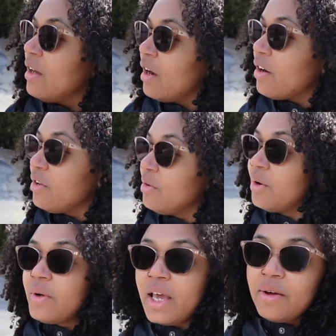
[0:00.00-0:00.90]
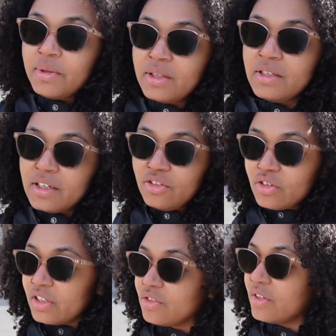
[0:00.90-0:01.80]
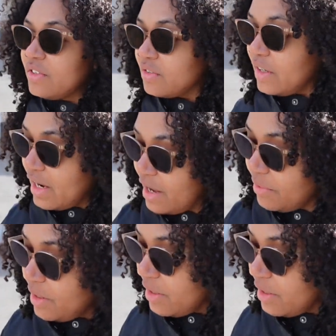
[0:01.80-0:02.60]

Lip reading: Are you okay with these interest rates right now?